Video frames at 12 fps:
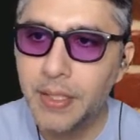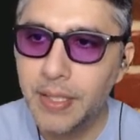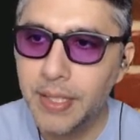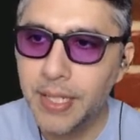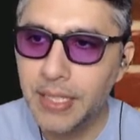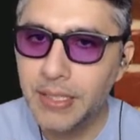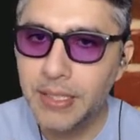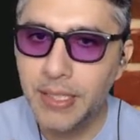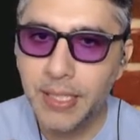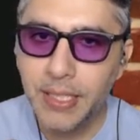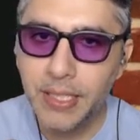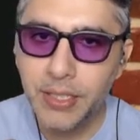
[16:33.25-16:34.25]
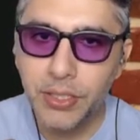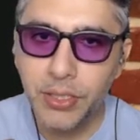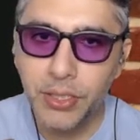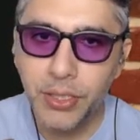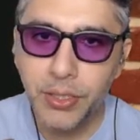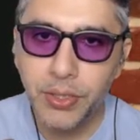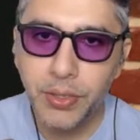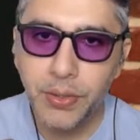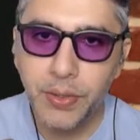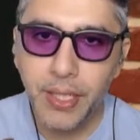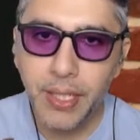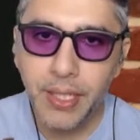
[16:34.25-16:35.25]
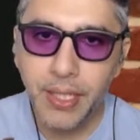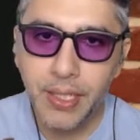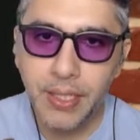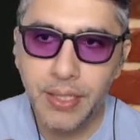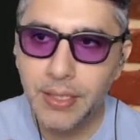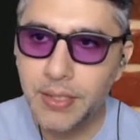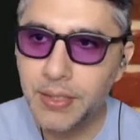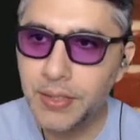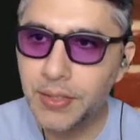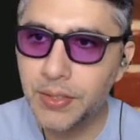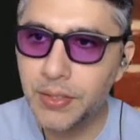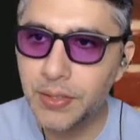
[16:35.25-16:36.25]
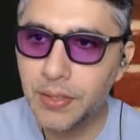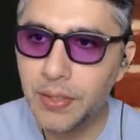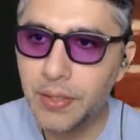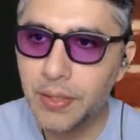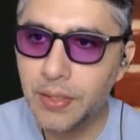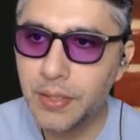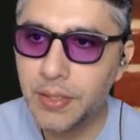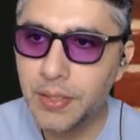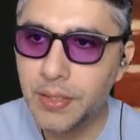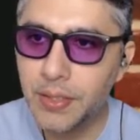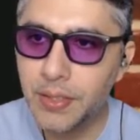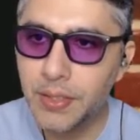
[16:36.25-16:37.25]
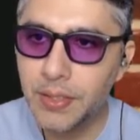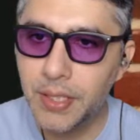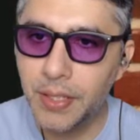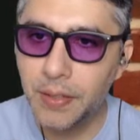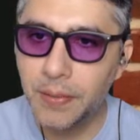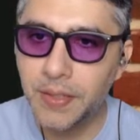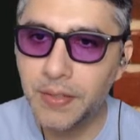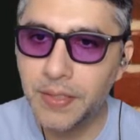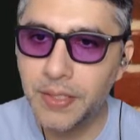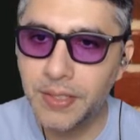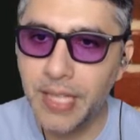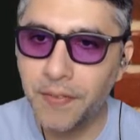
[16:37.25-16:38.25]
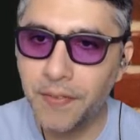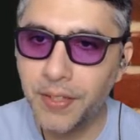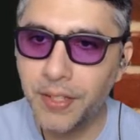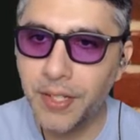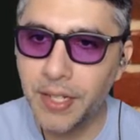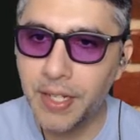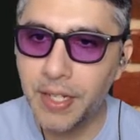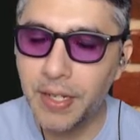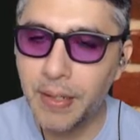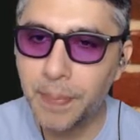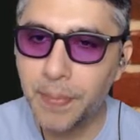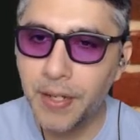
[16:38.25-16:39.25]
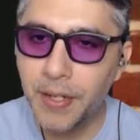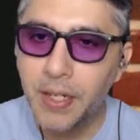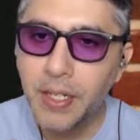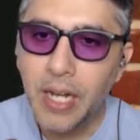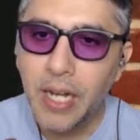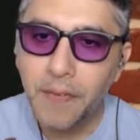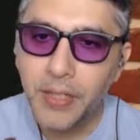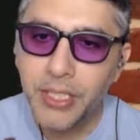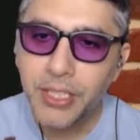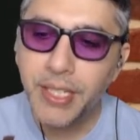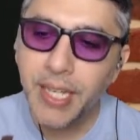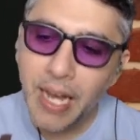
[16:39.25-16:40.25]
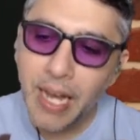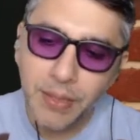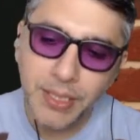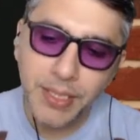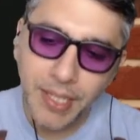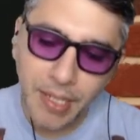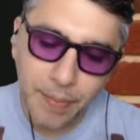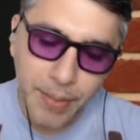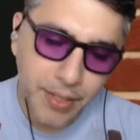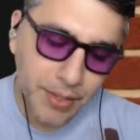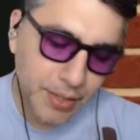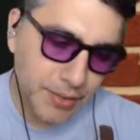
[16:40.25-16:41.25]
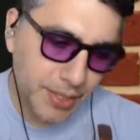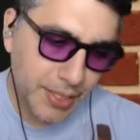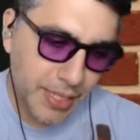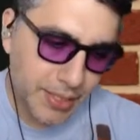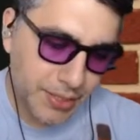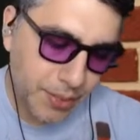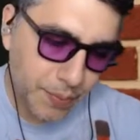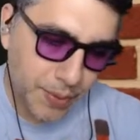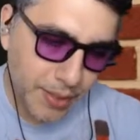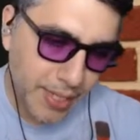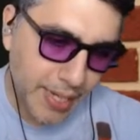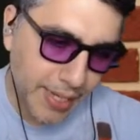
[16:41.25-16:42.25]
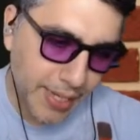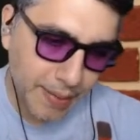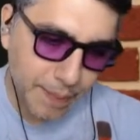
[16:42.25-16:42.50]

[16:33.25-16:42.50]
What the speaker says: The next thing to do is so scaffolding up. Originally, I was thinking about using SQLite